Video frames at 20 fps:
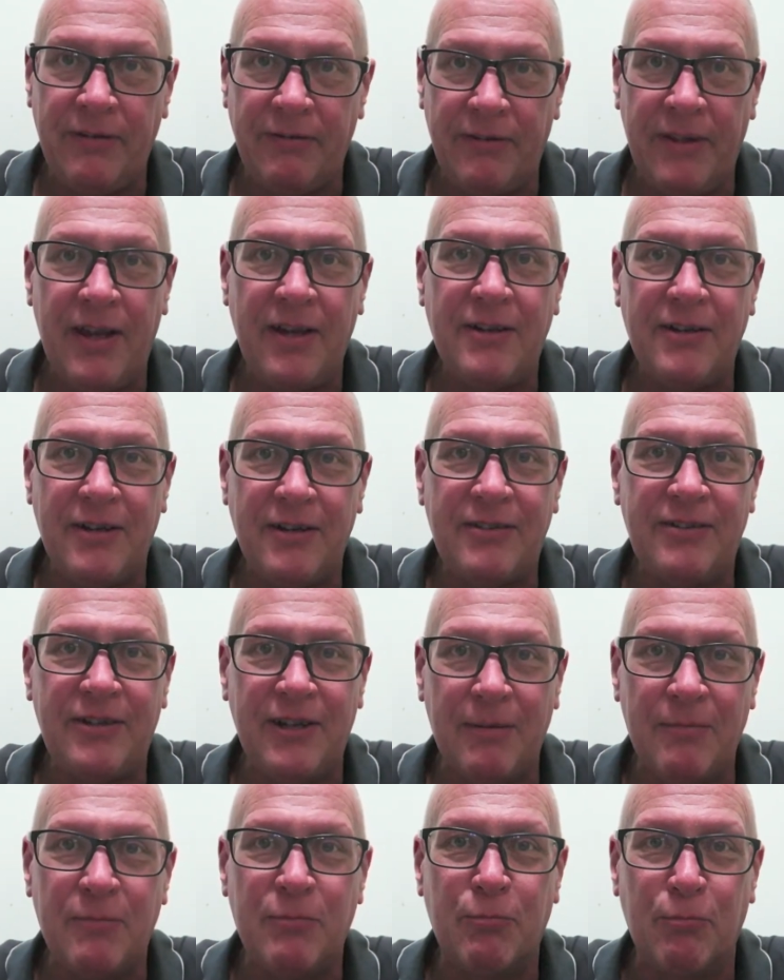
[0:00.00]
then it
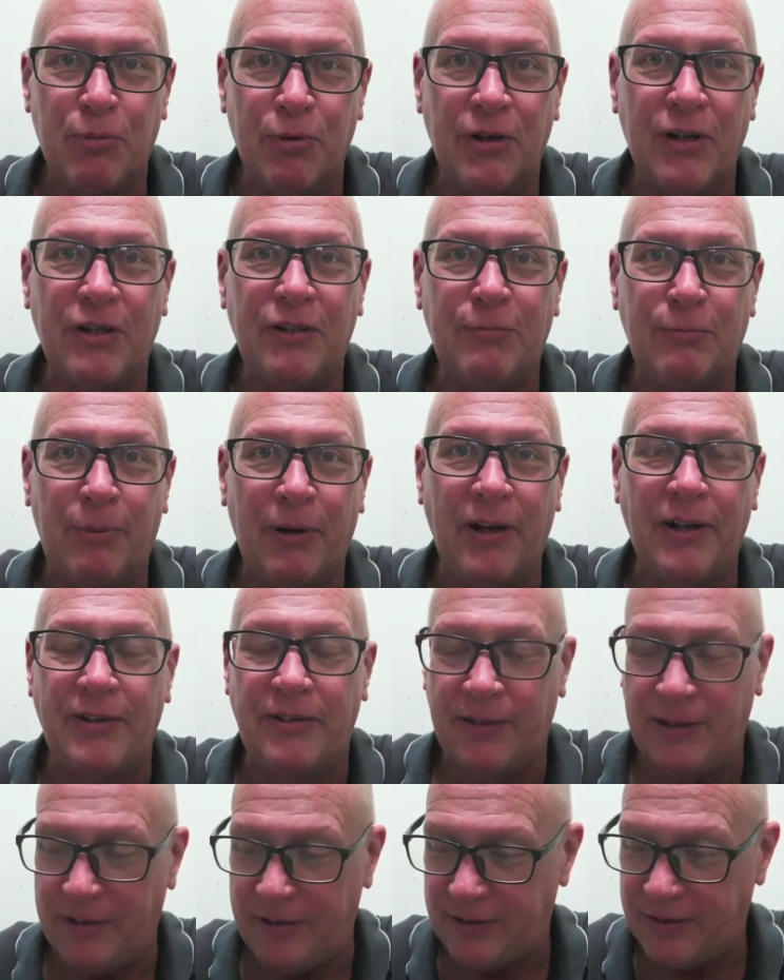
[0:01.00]
seemed pretty
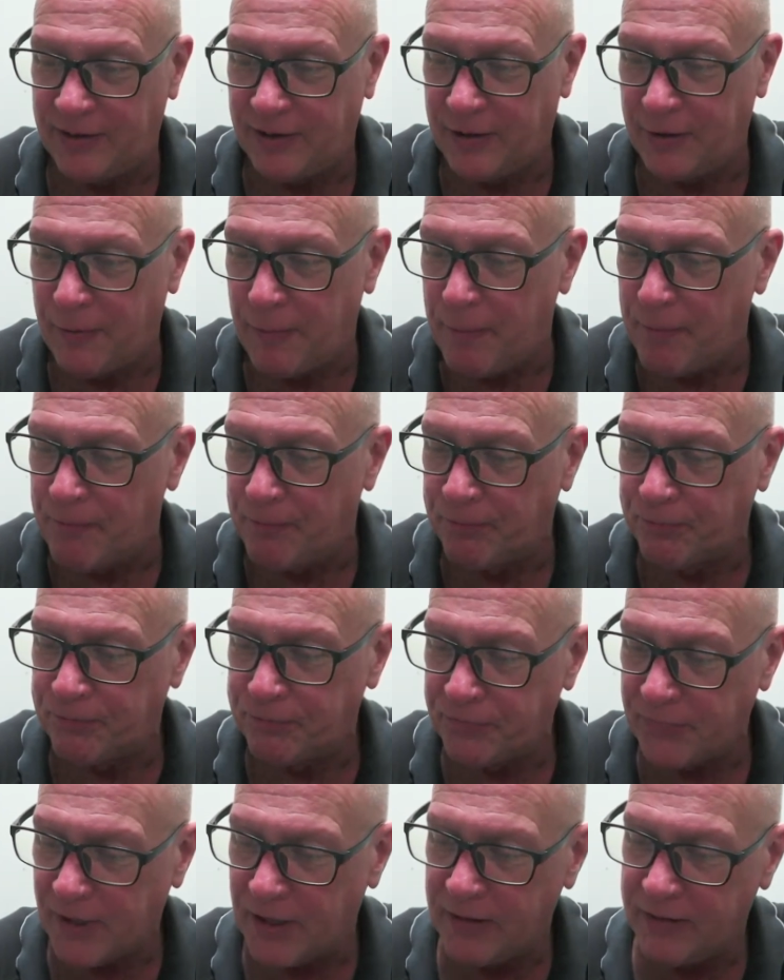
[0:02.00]
spicy. So
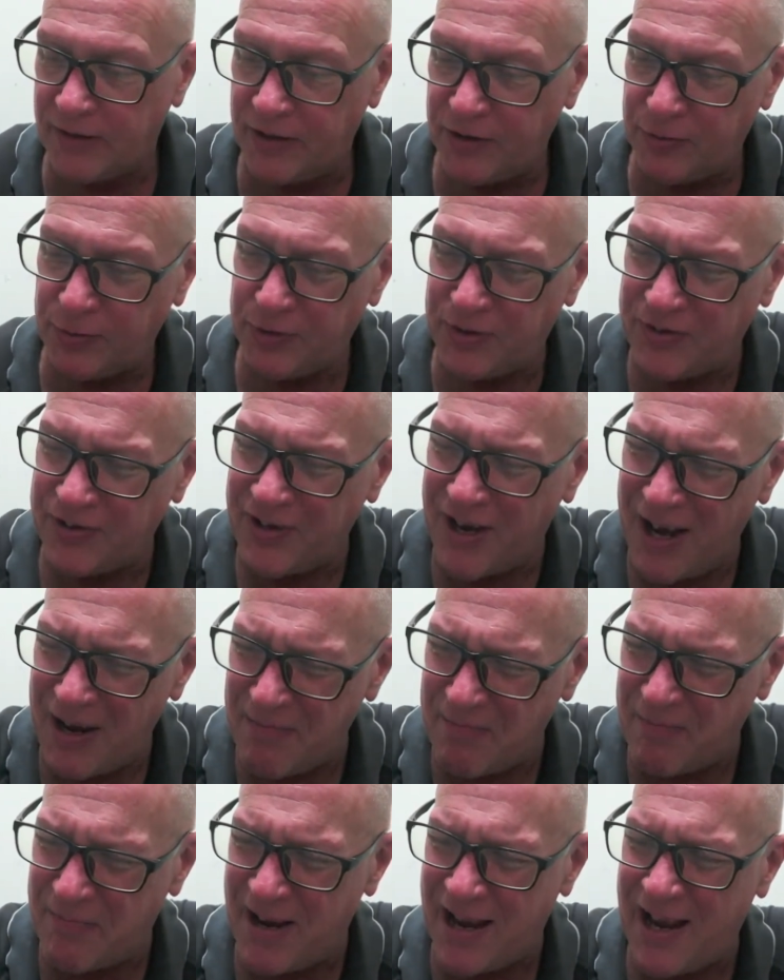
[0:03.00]
this was
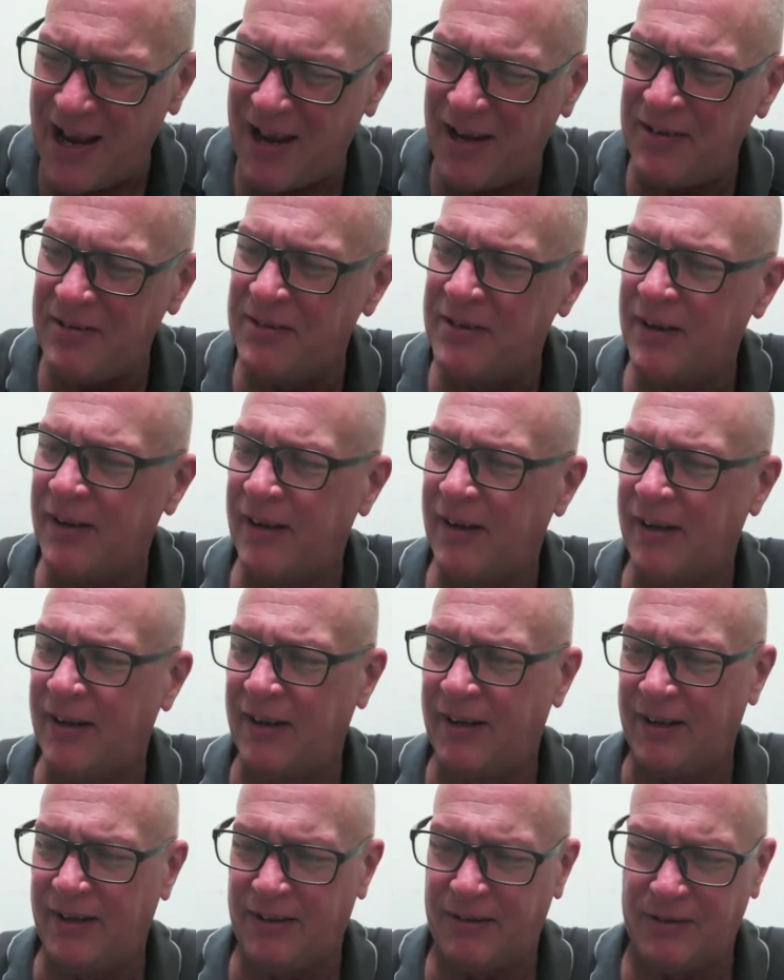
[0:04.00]
not bad.
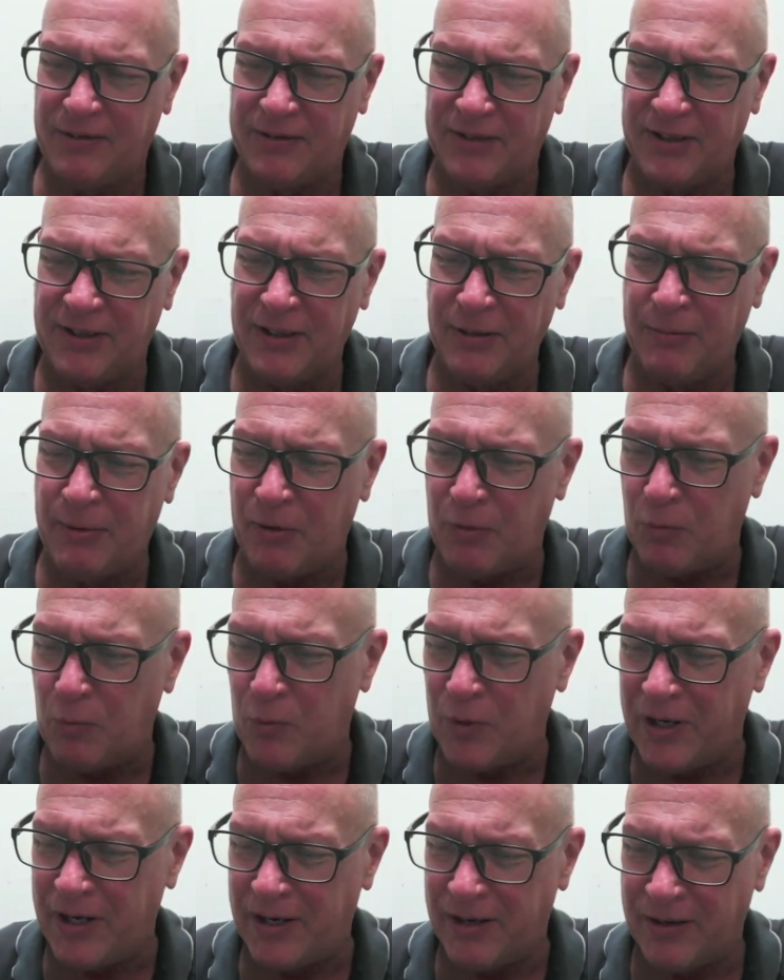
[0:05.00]
It was a little bit
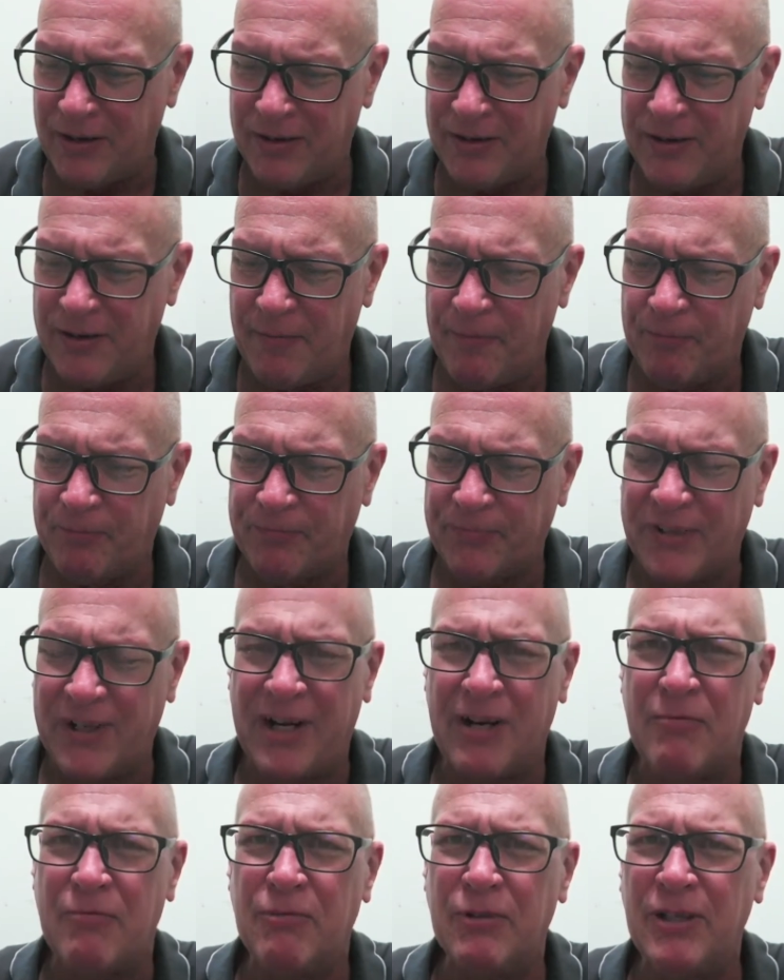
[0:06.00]
weird,
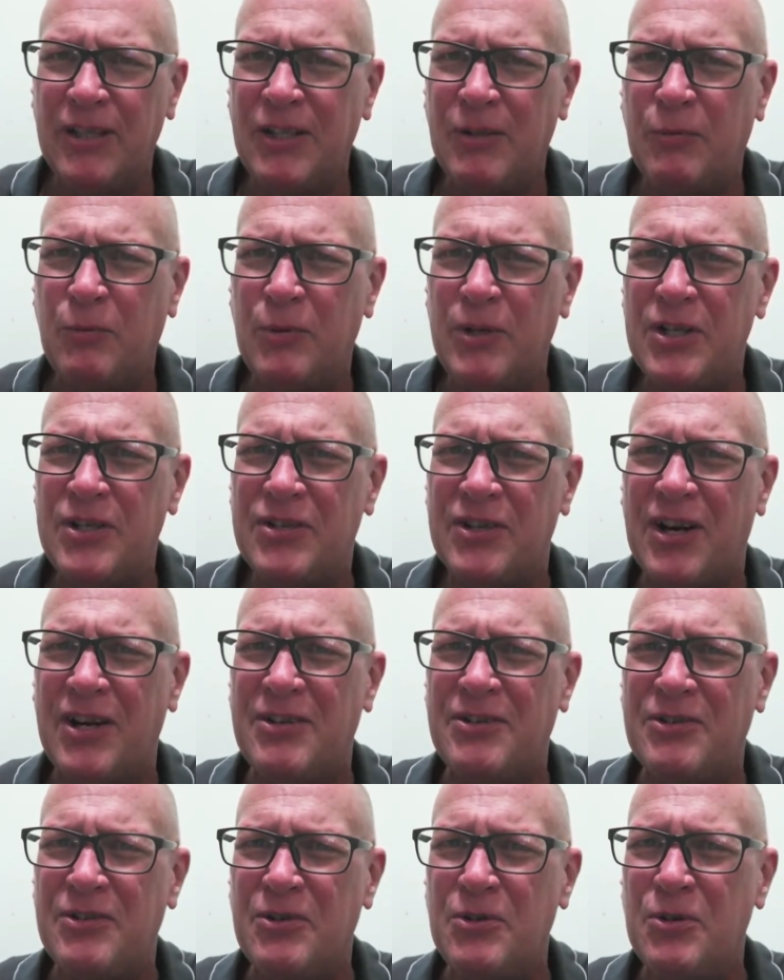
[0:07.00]
and I really wish I
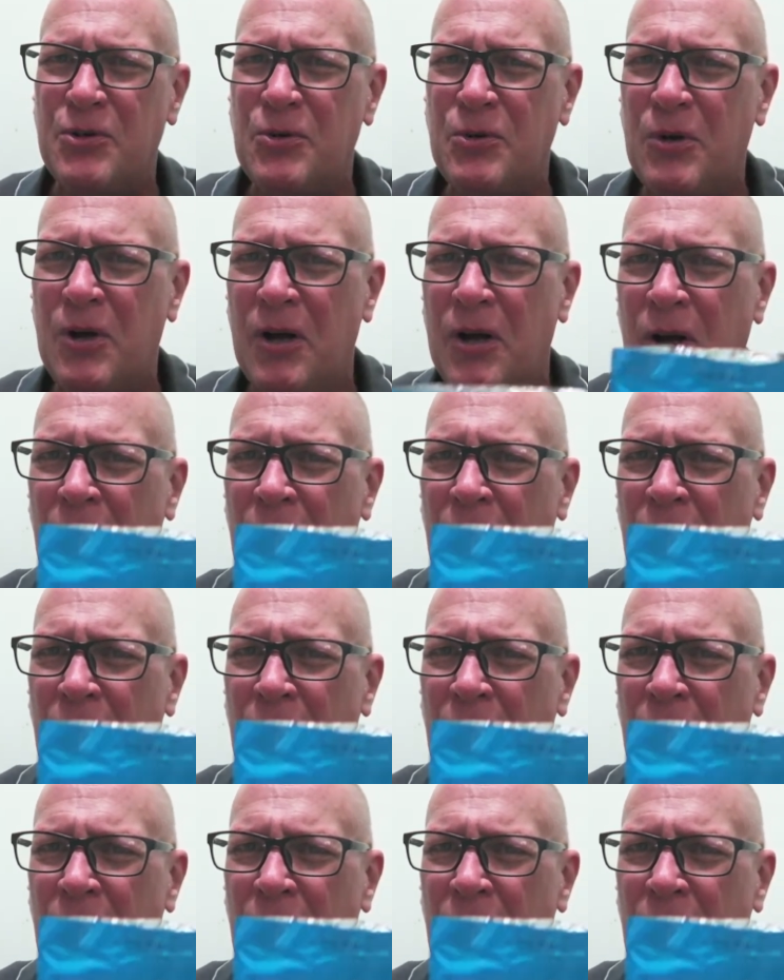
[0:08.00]
knew